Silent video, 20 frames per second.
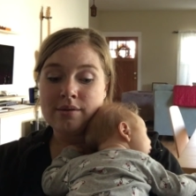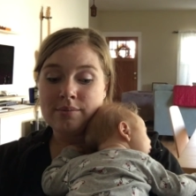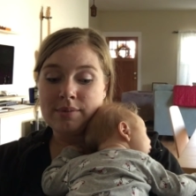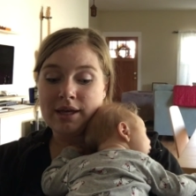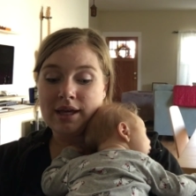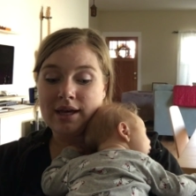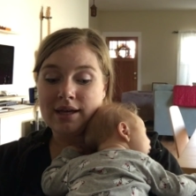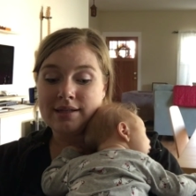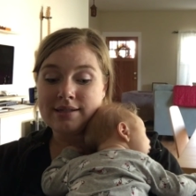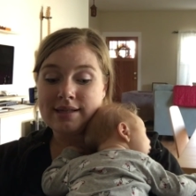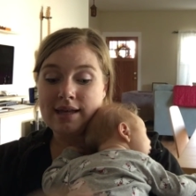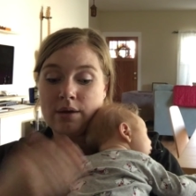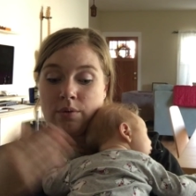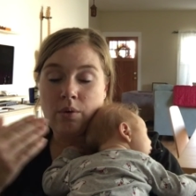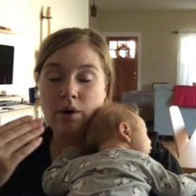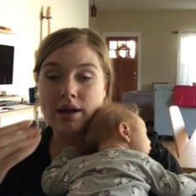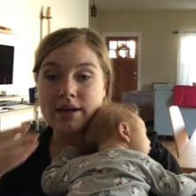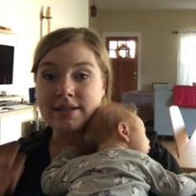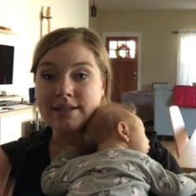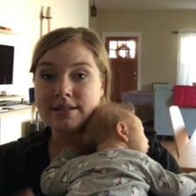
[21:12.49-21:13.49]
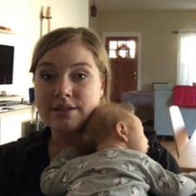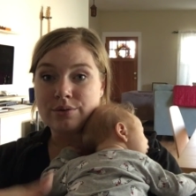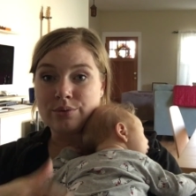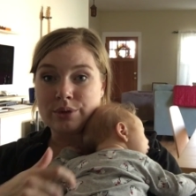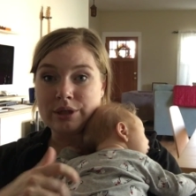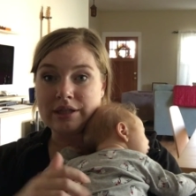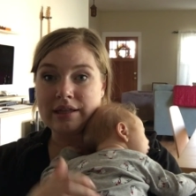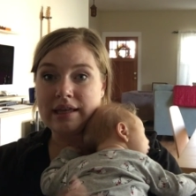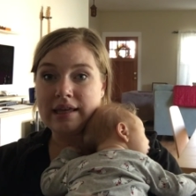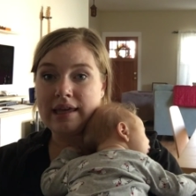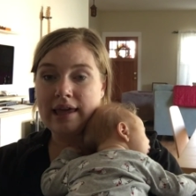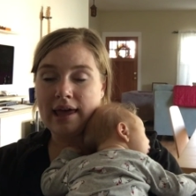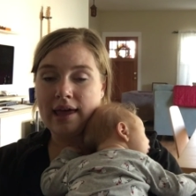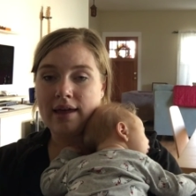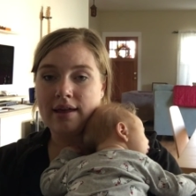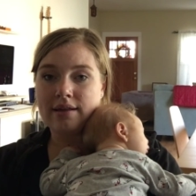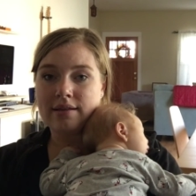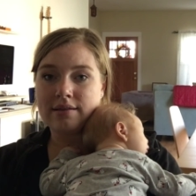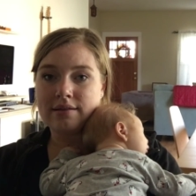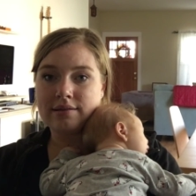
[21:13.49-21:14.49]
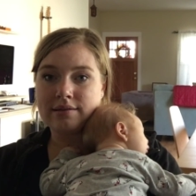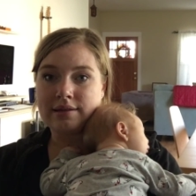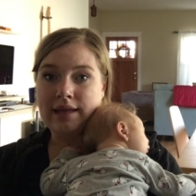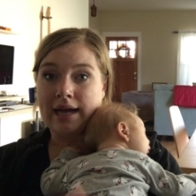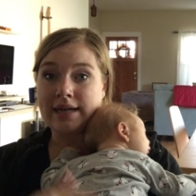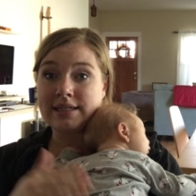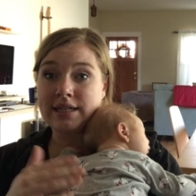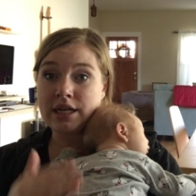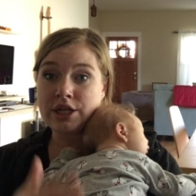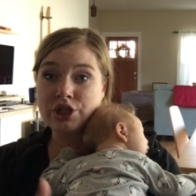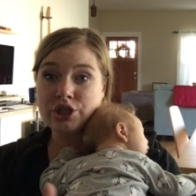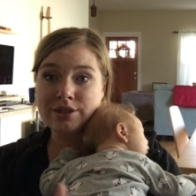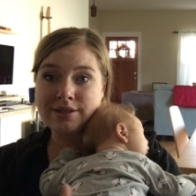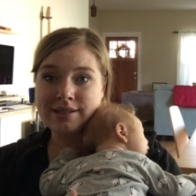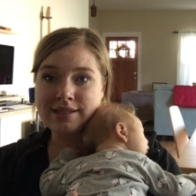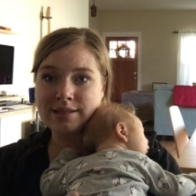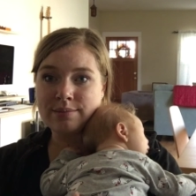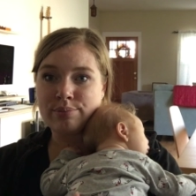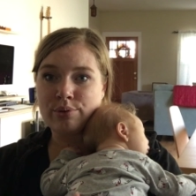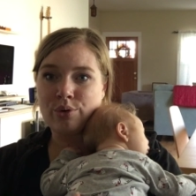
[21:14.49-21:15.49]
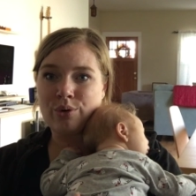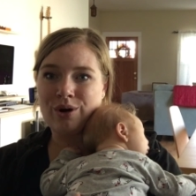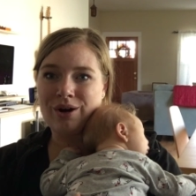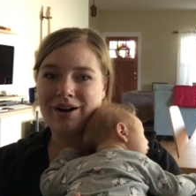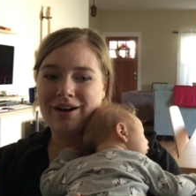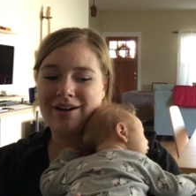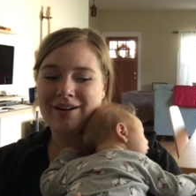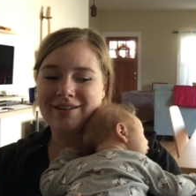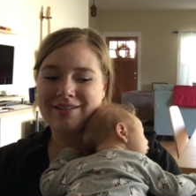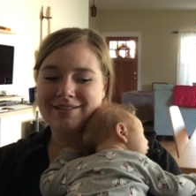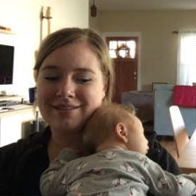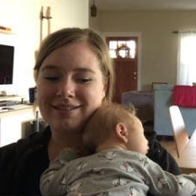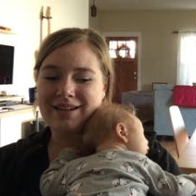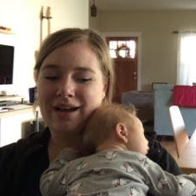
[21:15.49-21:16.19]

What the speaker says: because I wanted to really get lactation support.